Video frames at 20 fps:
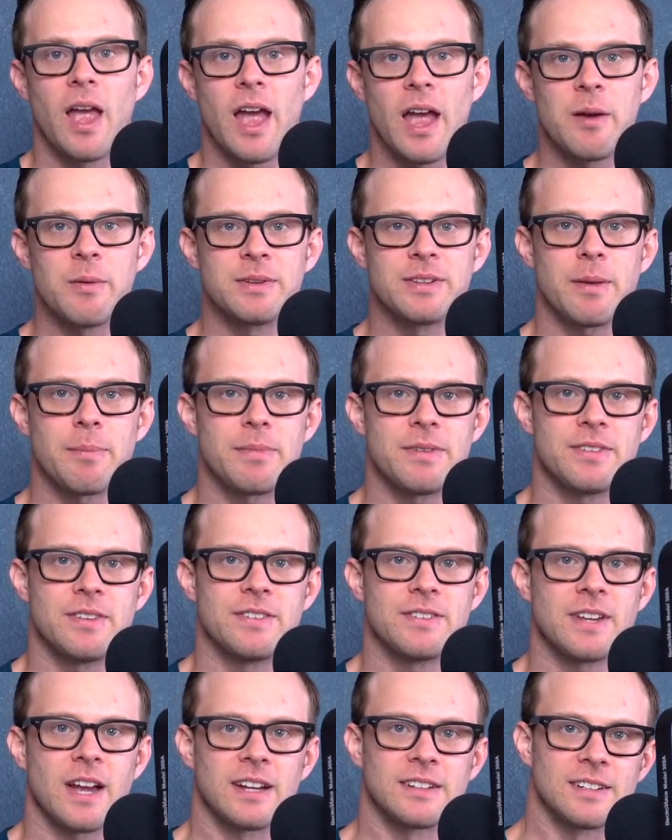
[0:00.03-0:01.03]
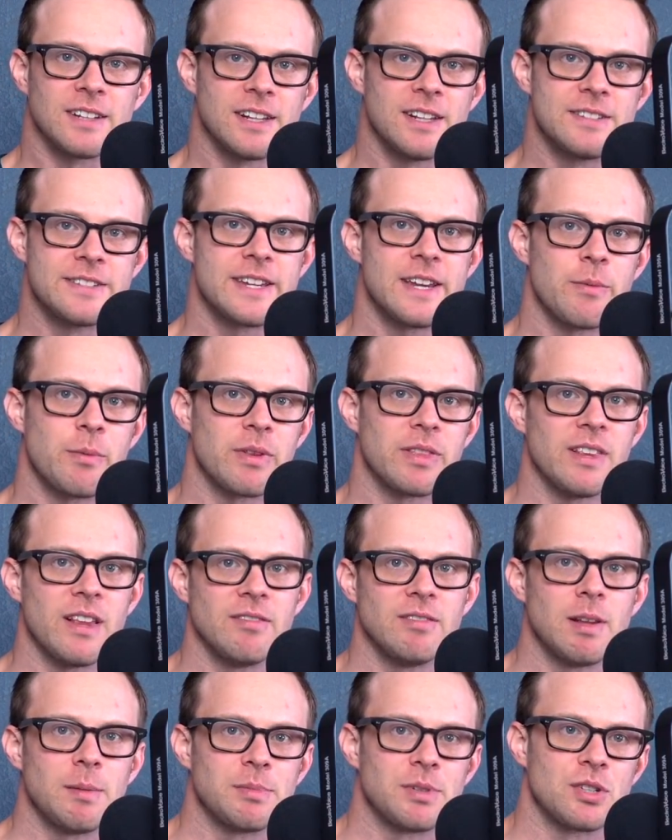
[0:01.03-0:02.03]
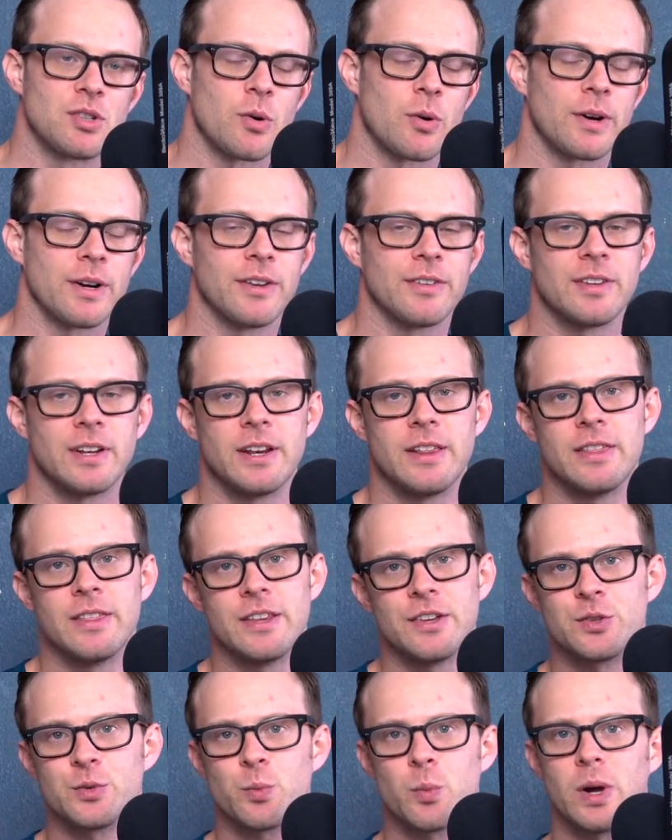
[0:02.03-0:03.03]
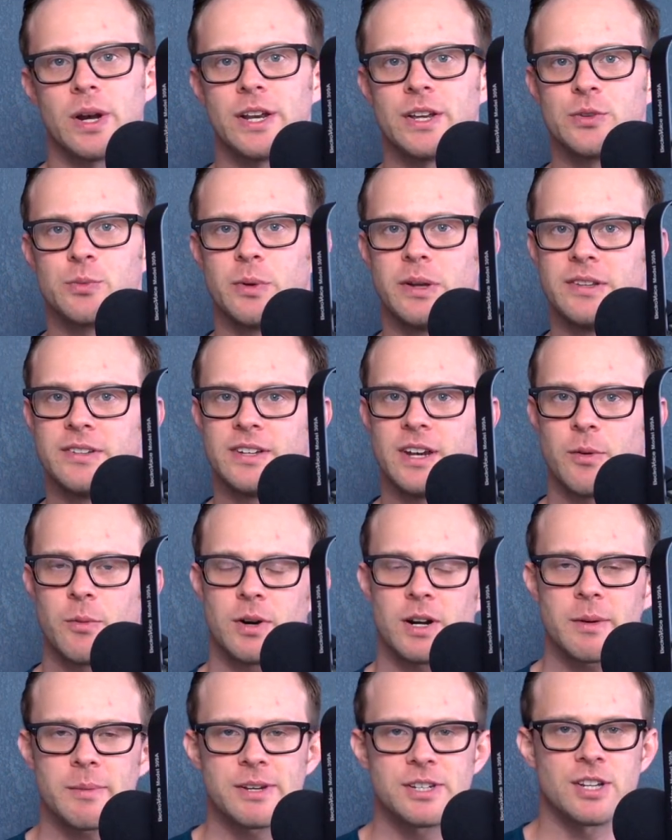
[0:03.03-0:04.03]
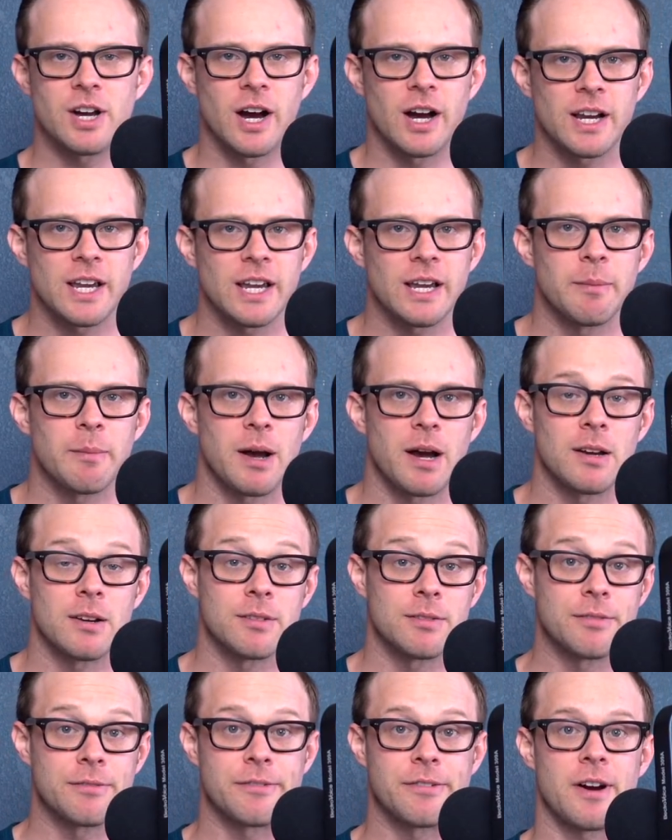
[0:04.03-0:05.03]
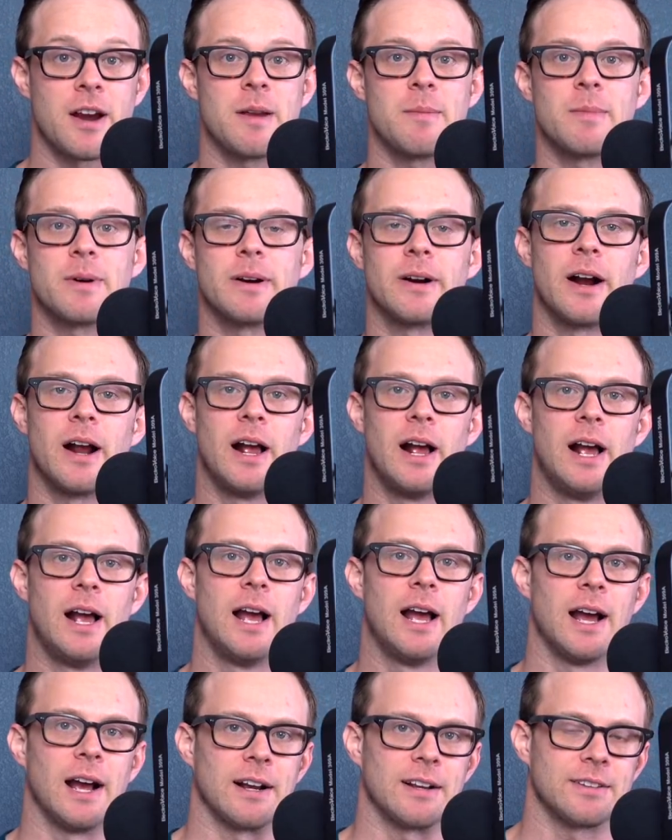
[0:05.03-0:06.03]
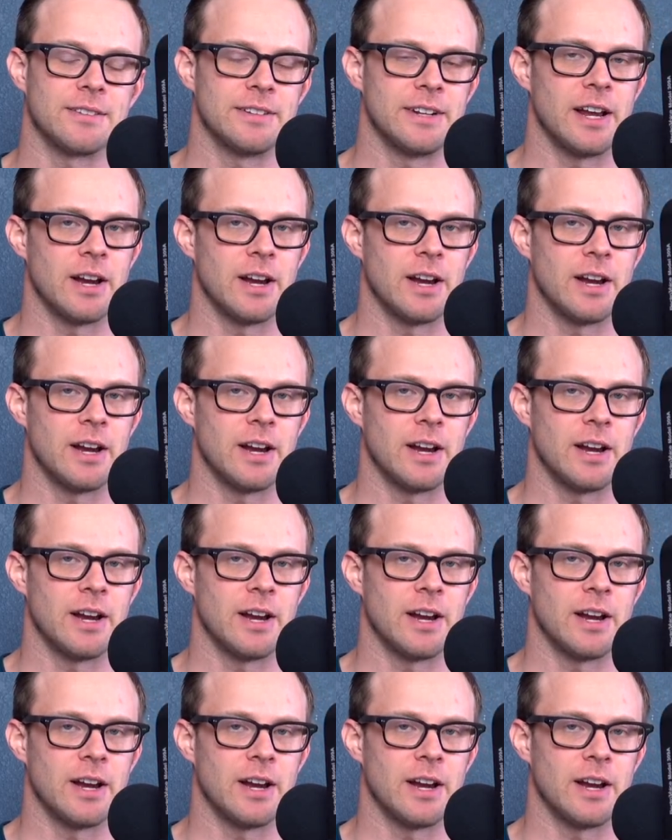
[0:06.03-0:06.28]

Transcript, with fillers: Hey, what's up? This is Scott Tolinski with Level Up Tutorials, and in this What is Wednesday, we're going to be talking about Framer X.